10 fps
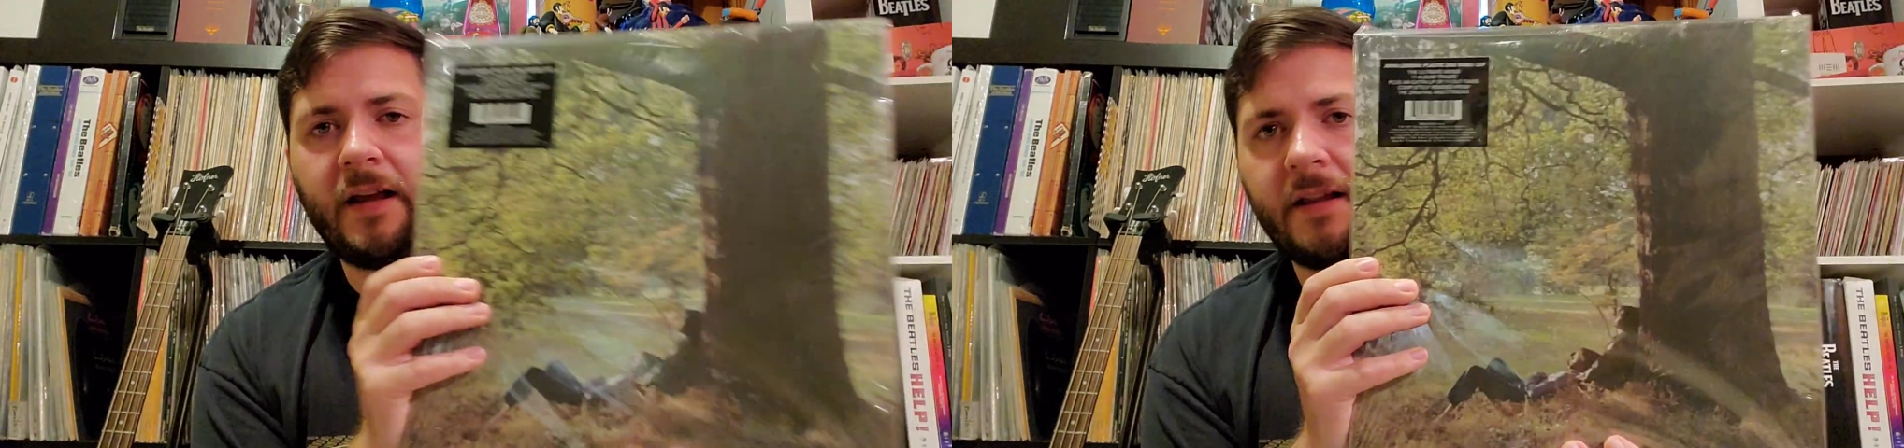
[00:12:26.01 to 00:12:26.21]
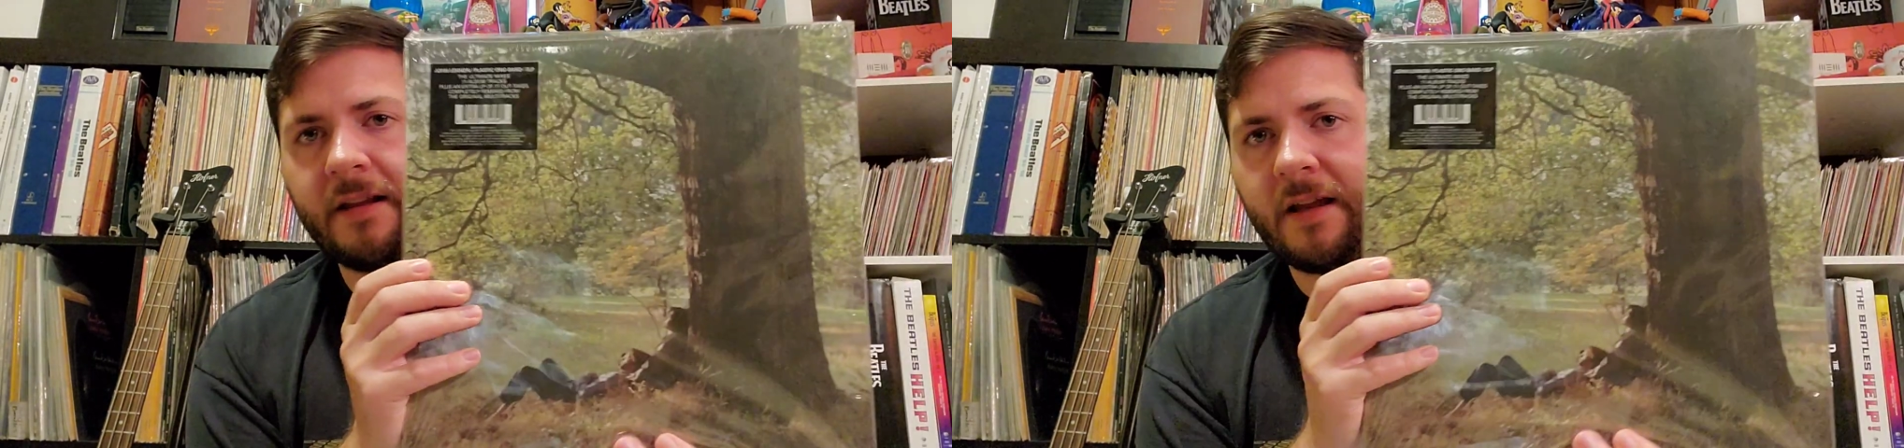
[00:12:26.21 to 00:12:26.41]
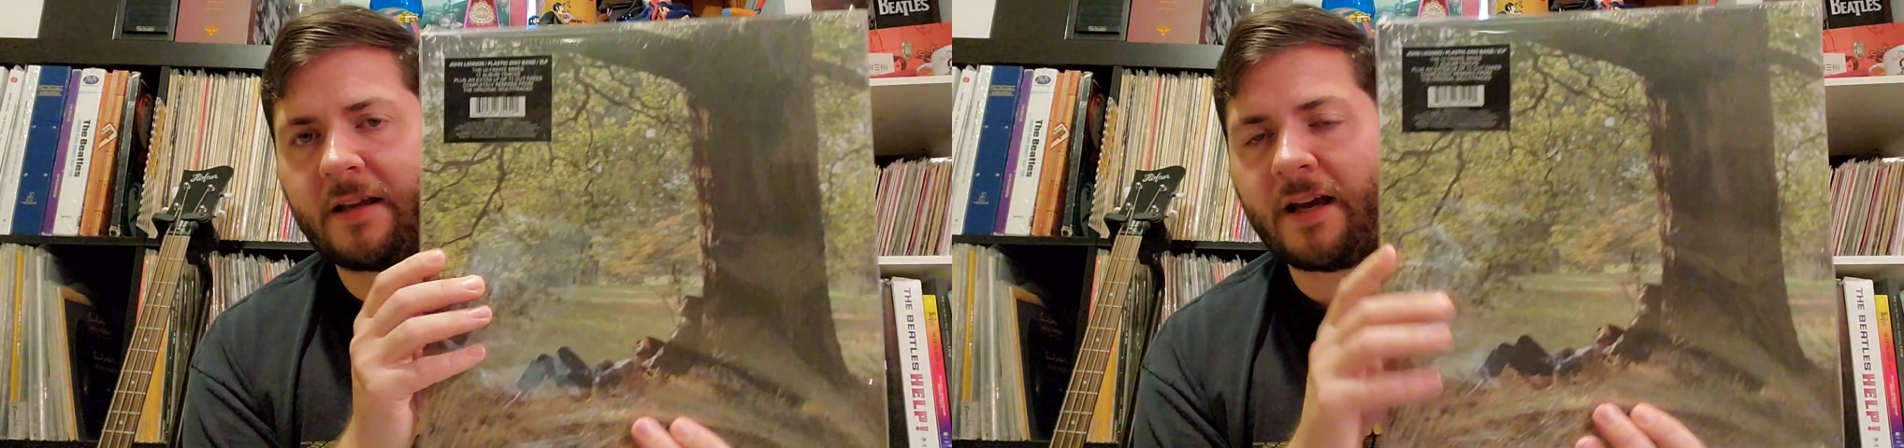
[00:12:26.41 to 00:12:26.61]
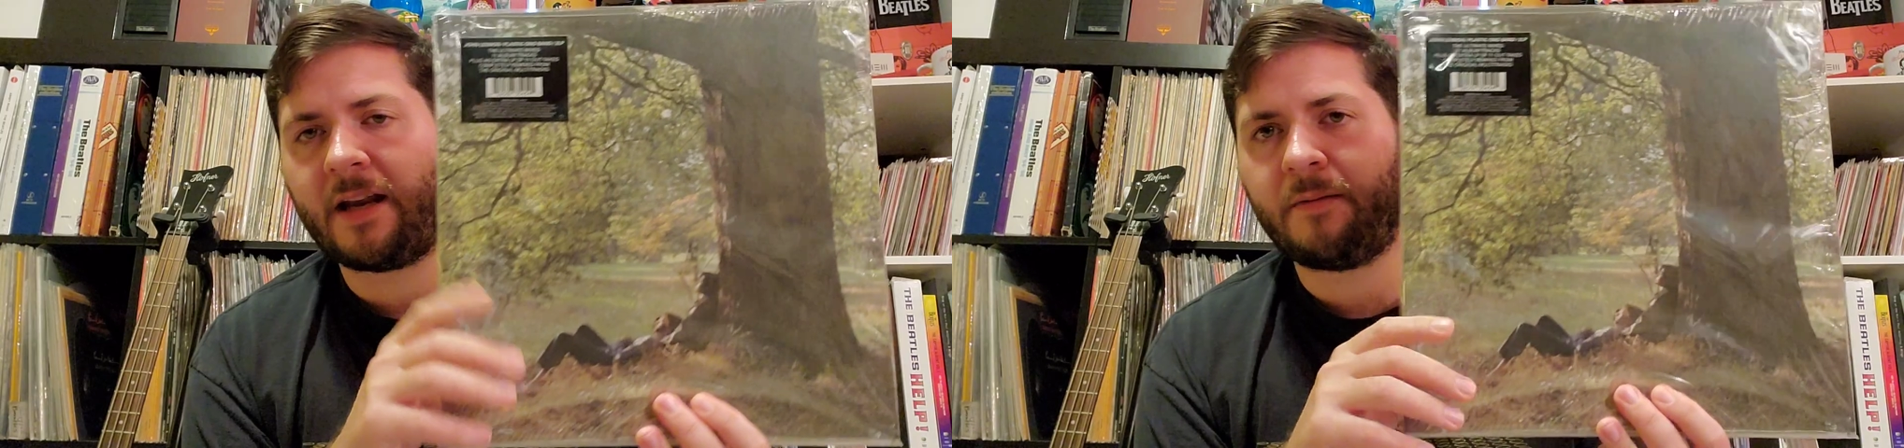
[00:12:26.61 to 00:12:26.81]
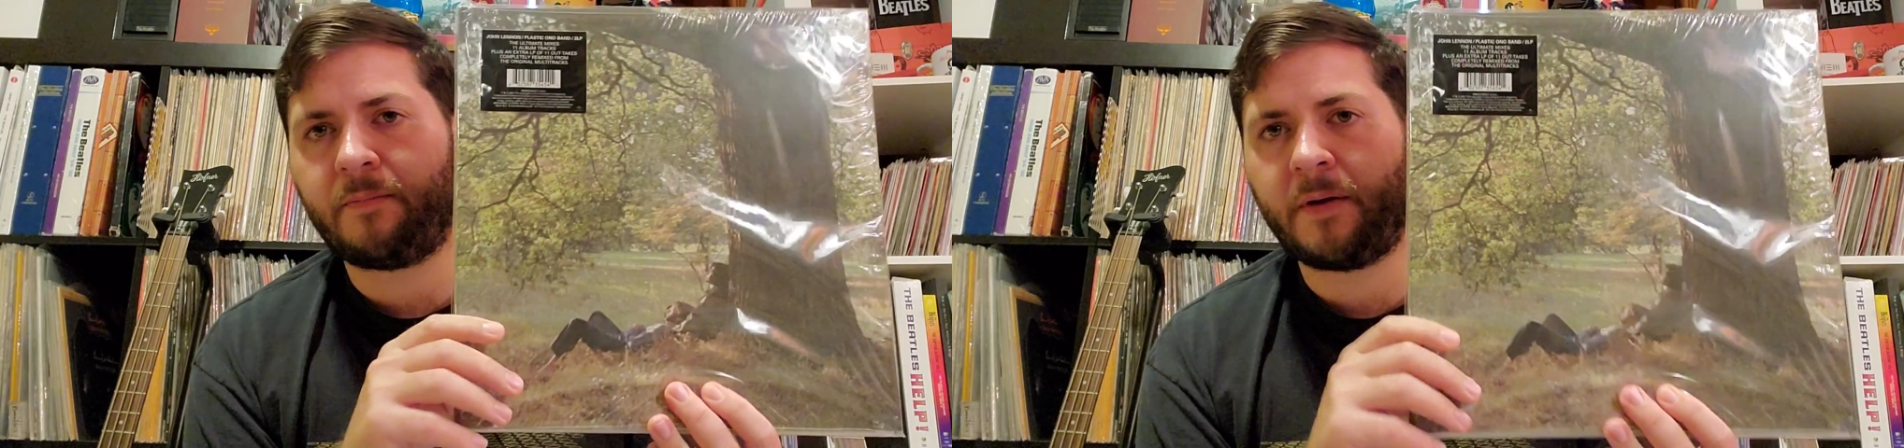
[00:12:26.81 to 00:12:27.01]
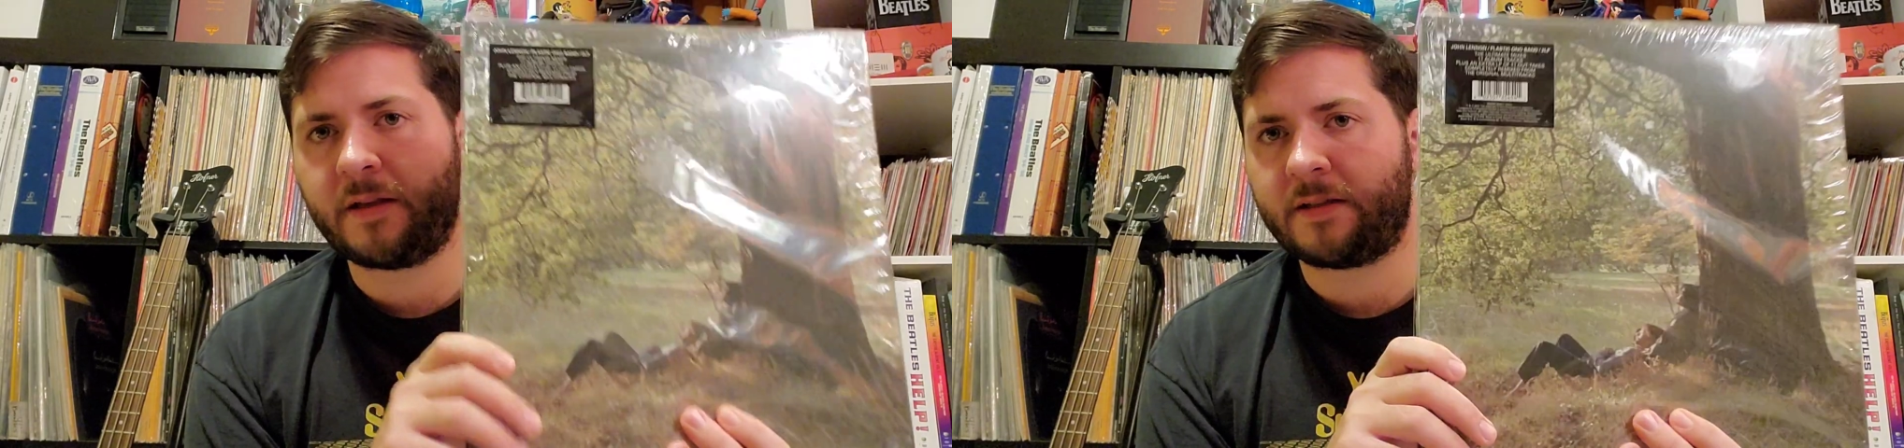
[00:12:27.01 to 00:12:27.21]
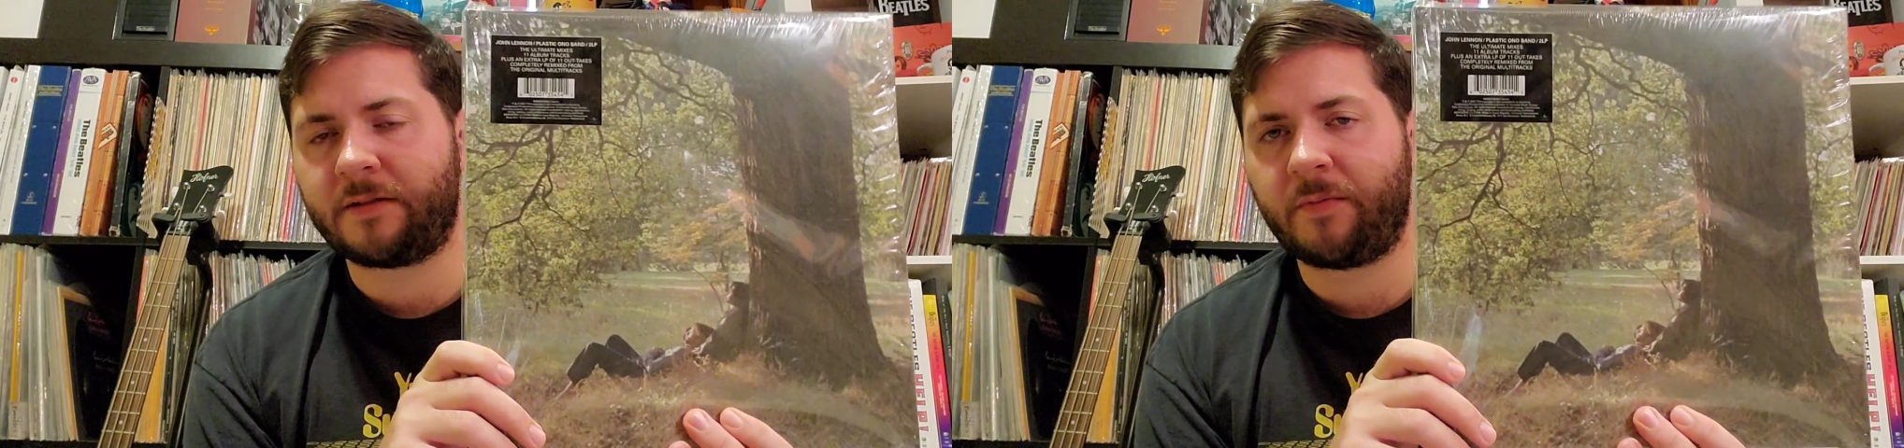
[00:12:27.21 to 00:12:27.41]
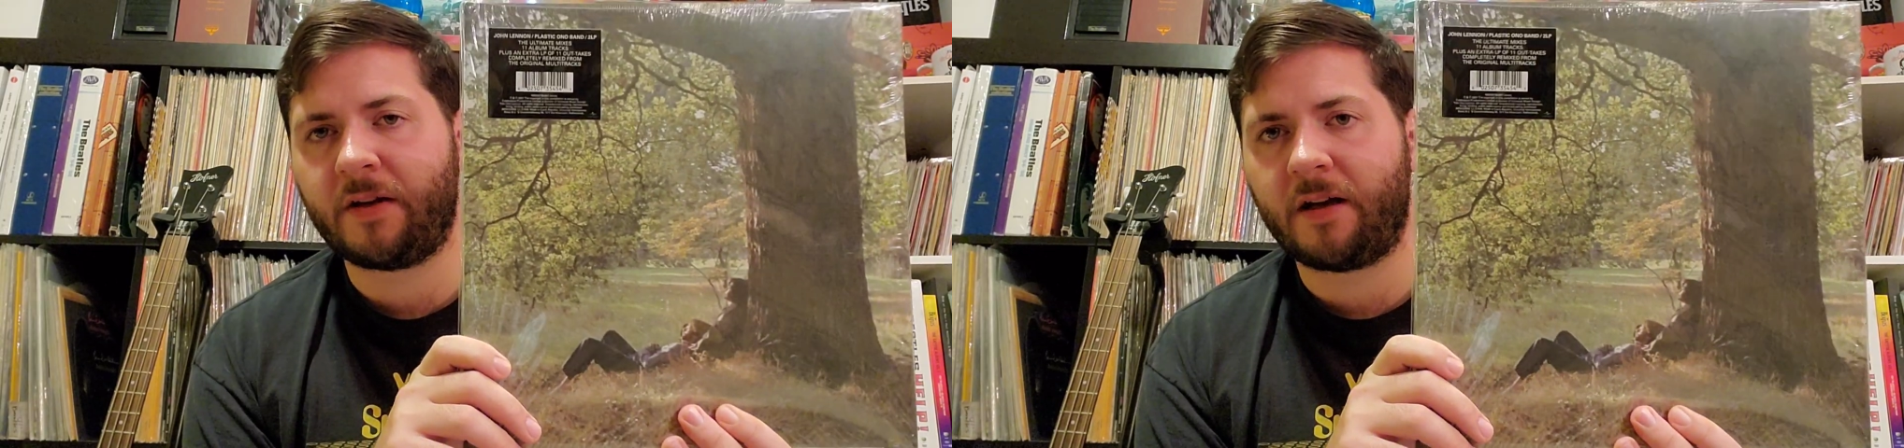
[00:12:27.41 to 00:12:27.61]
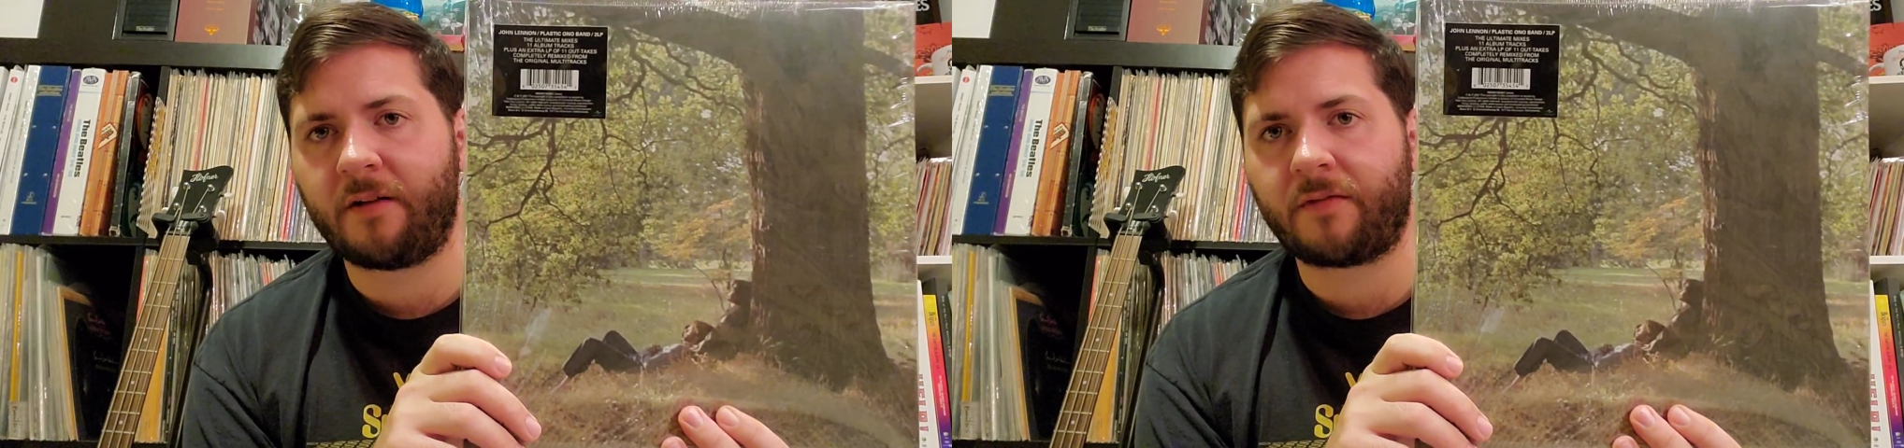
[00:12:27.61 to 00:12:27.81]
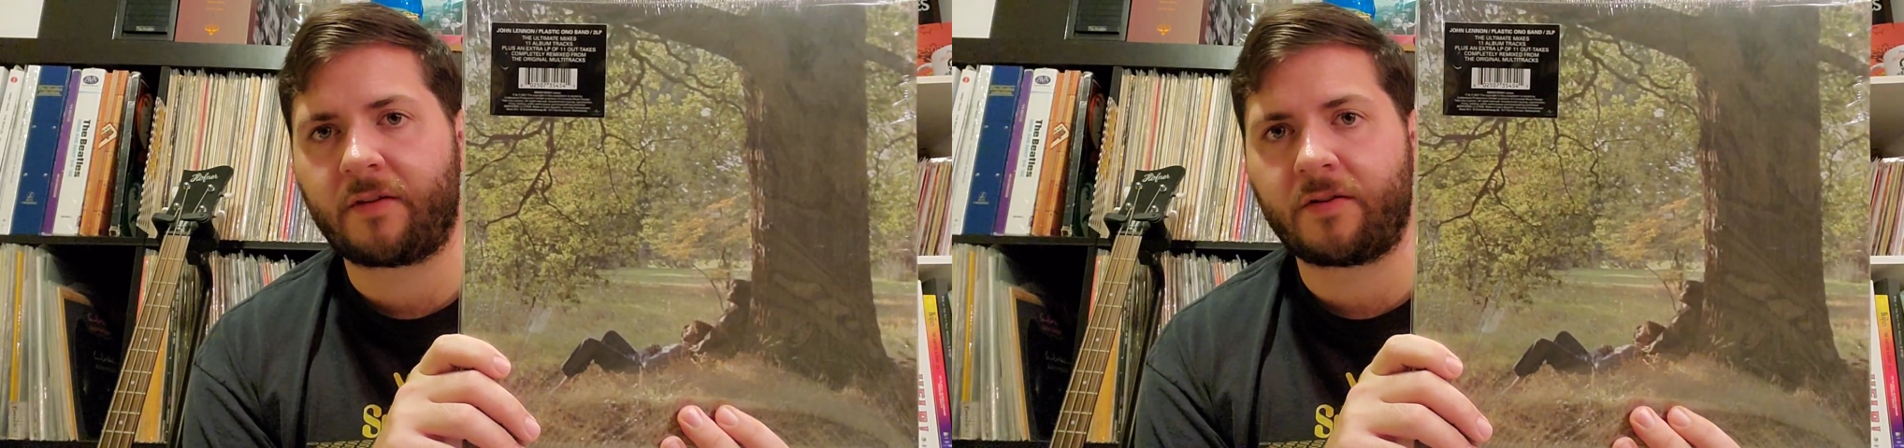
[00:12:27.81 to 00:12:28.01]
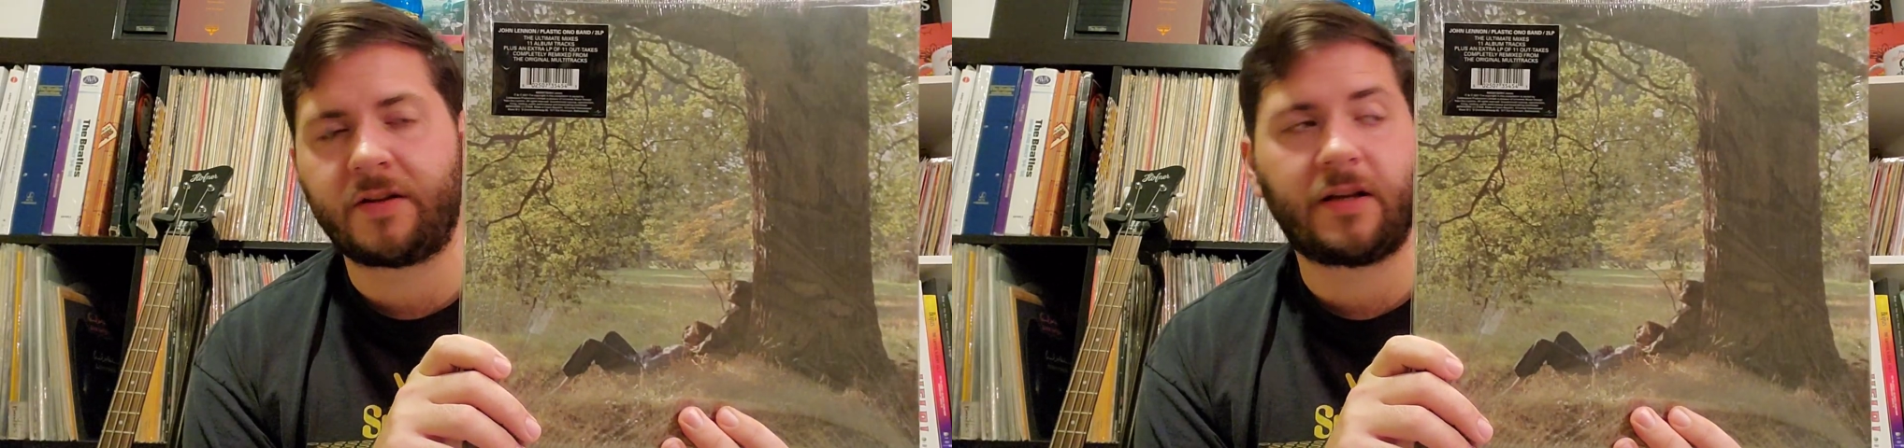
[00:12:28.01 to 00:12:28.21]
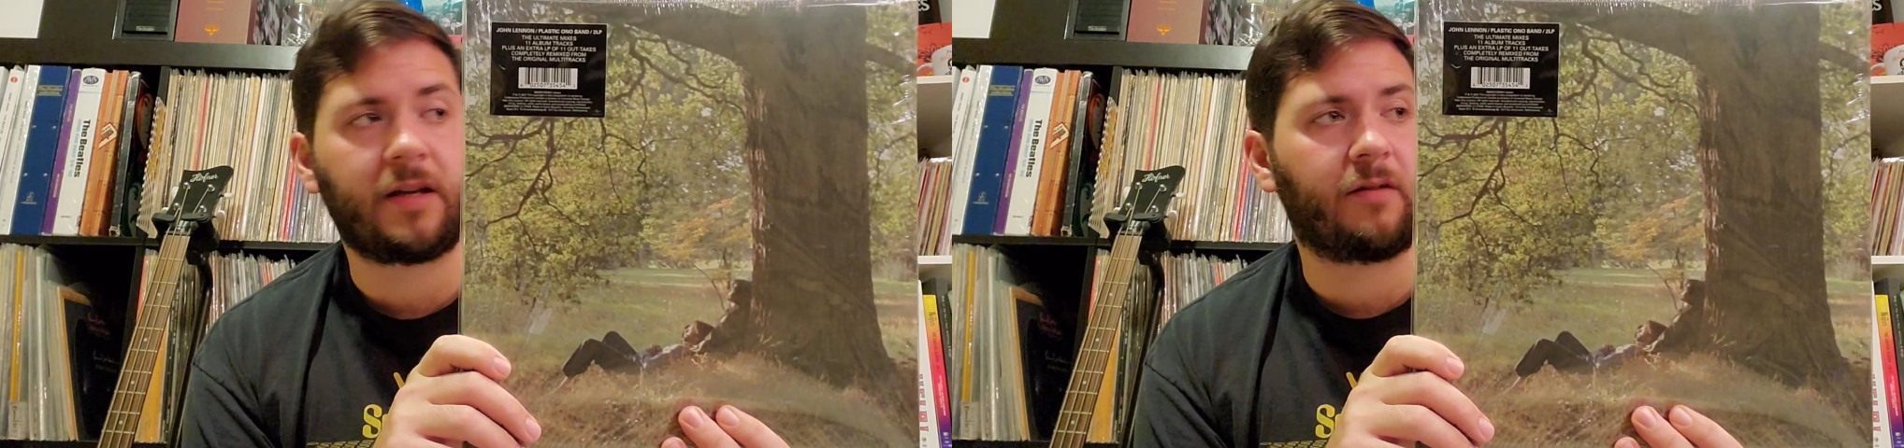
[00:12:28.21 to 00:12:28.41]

And it kind of pisses me off that they're taking